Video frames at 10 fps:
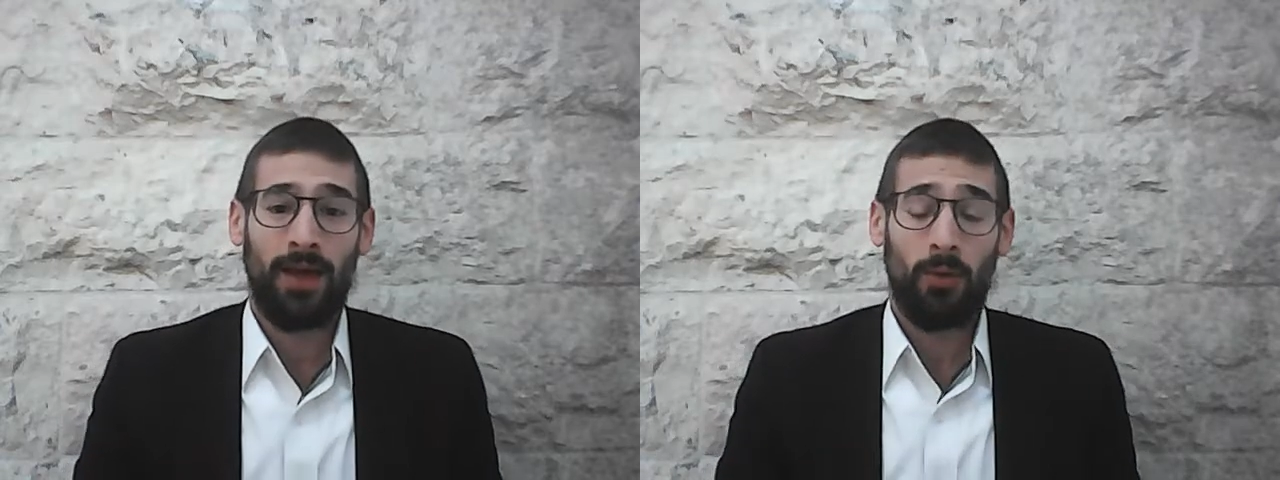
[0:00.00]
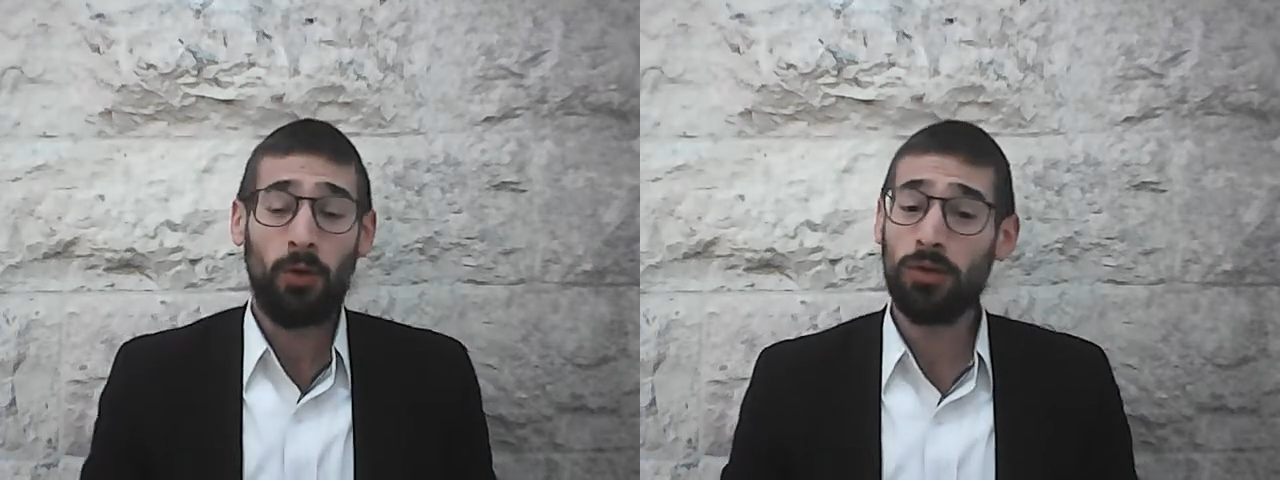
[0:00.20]

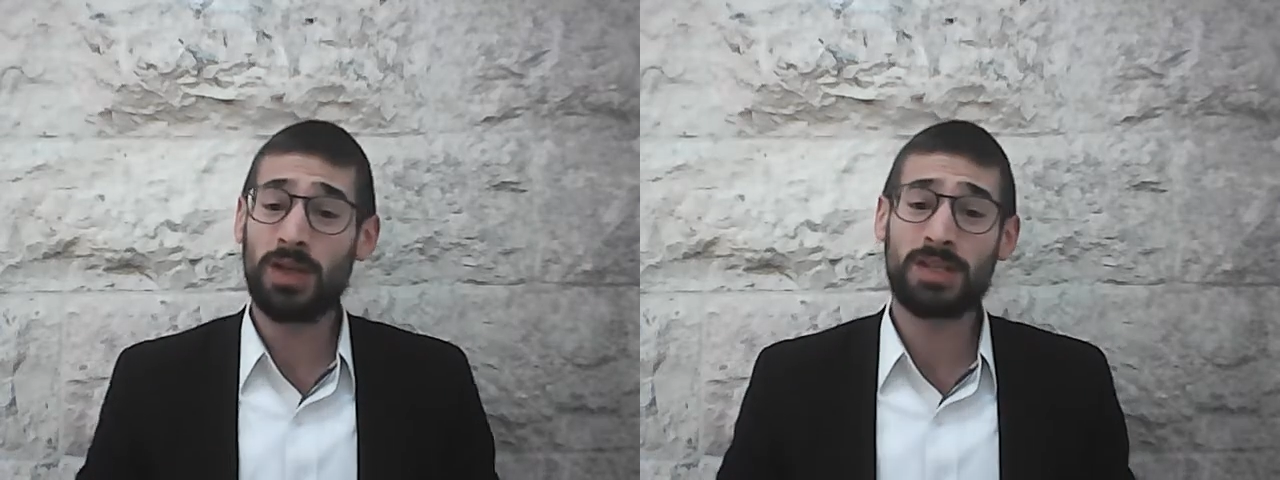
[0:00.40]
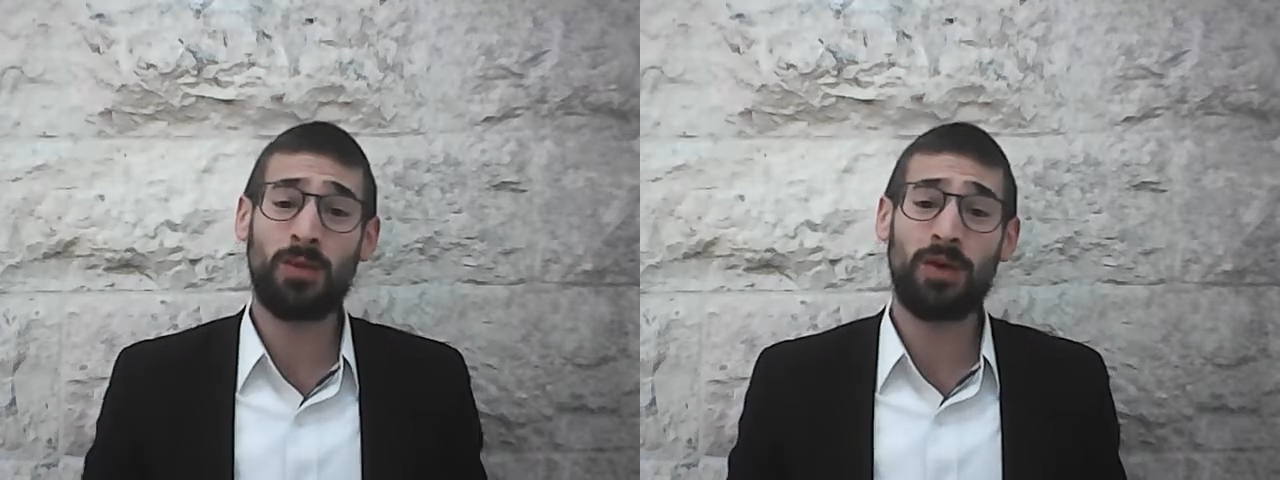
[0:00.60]
Who
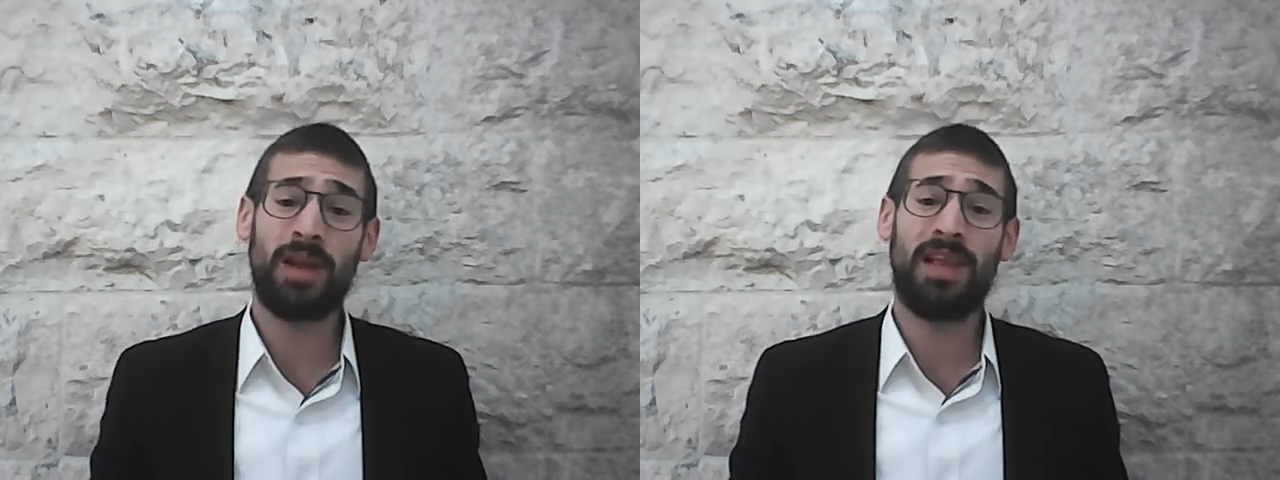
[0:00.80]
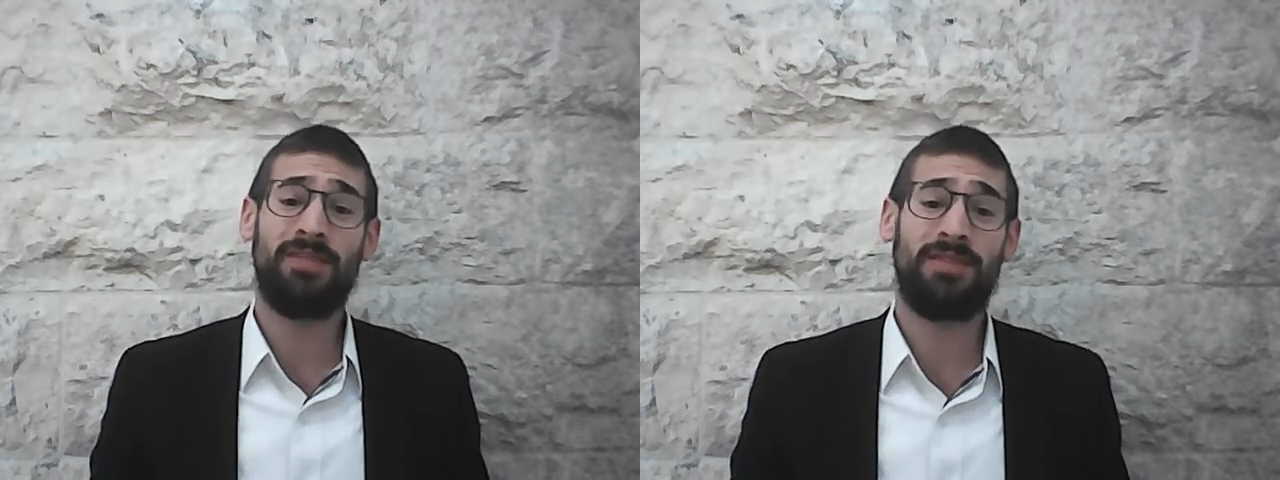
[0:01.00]
doesn't want to
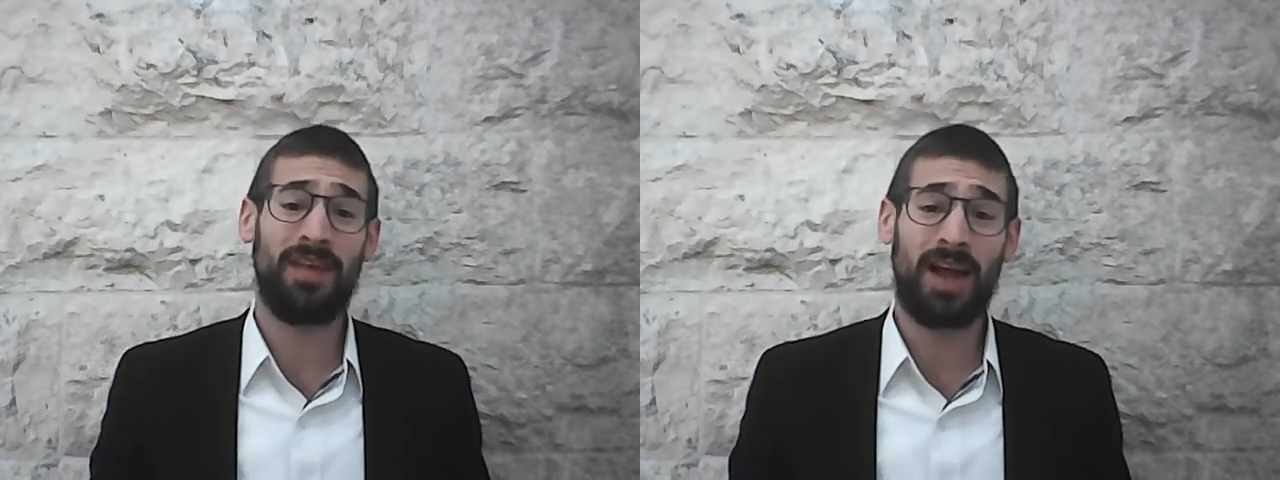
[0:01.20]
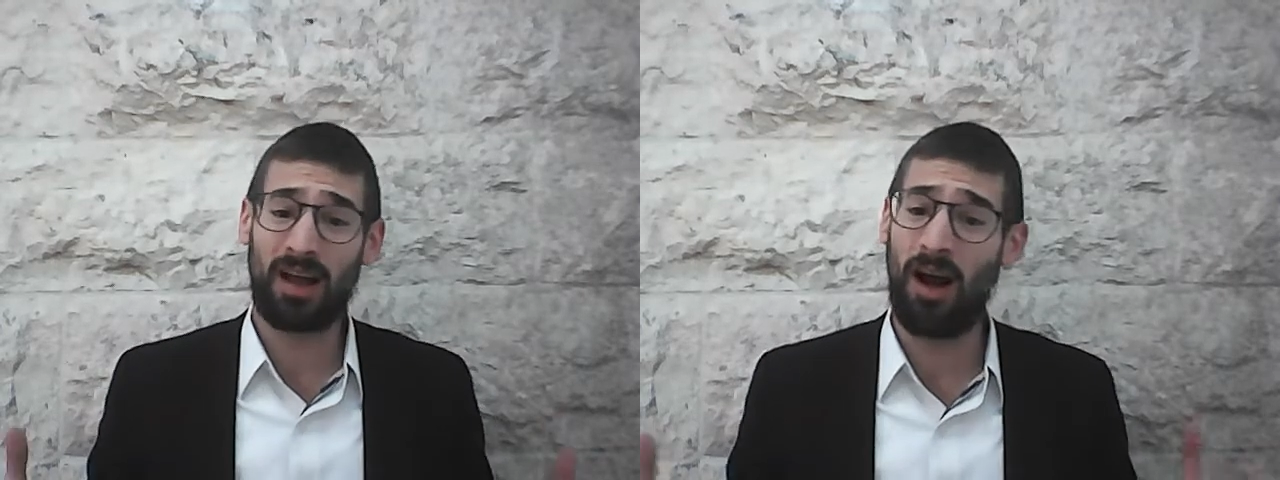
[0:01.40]
live
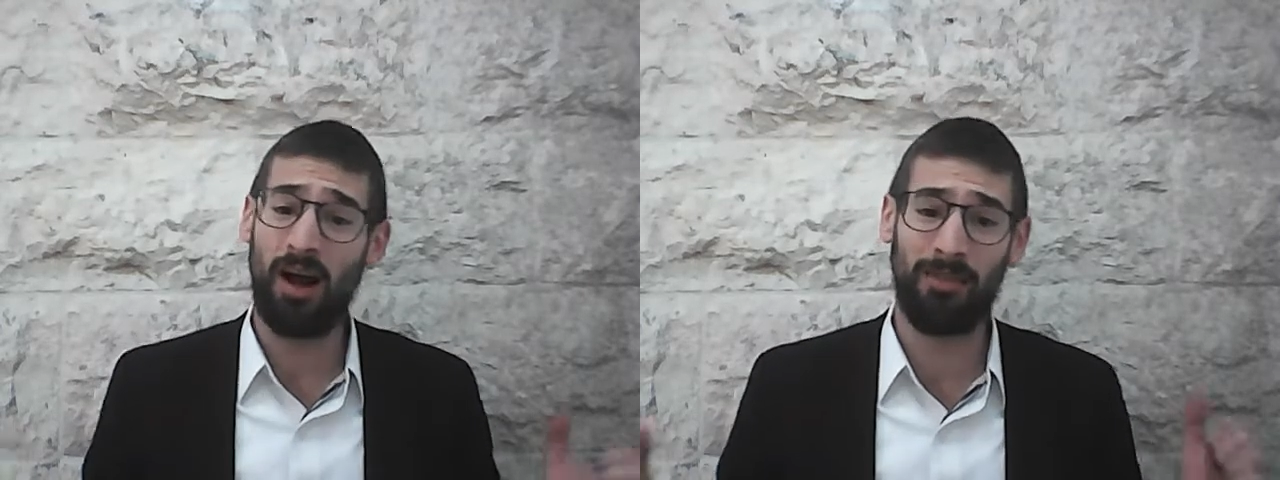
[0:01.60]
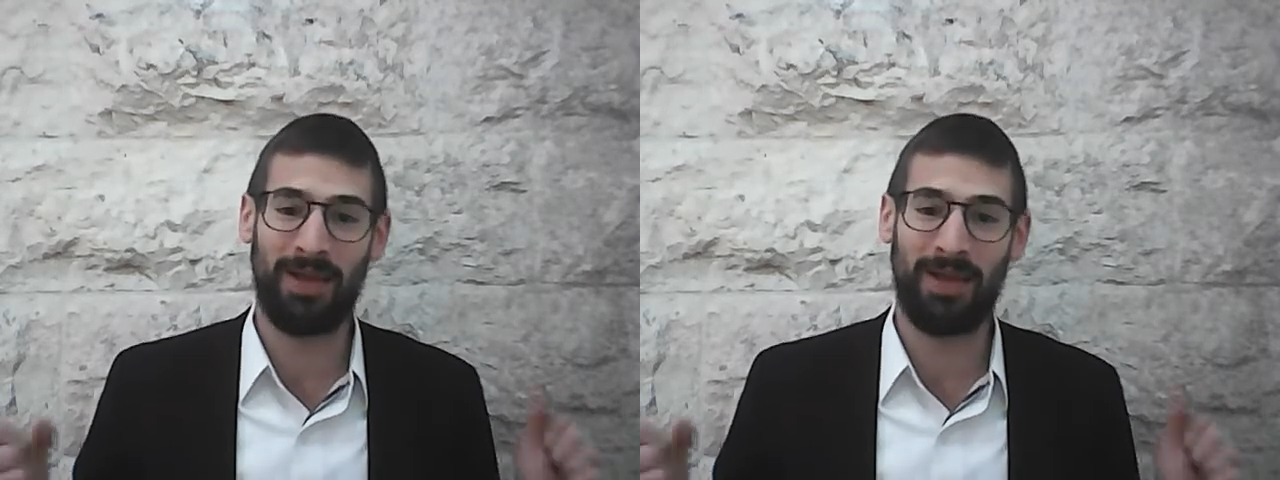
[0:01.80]
a calm